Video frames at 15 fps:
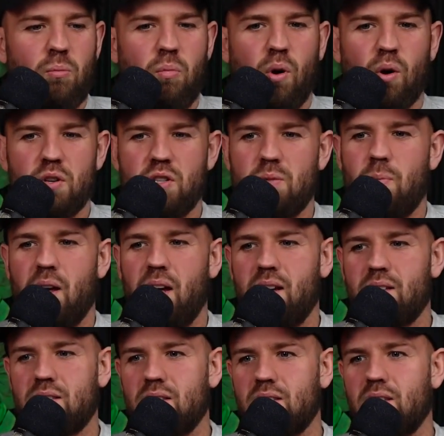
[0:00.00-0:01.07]
Posh
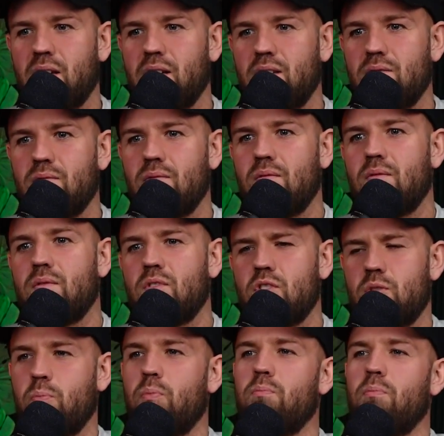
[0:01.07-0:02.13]
Specs is like,
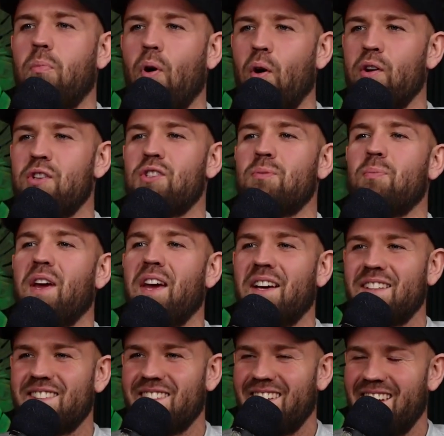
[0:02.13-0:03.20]
Posh
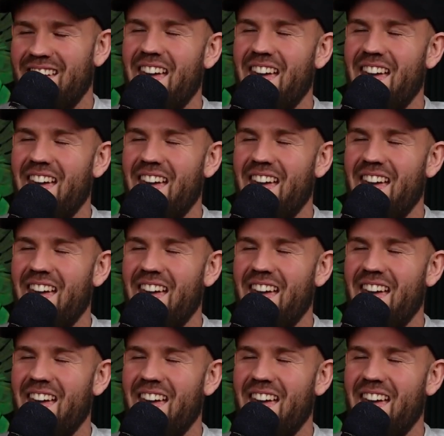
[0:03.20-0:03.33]
Specs.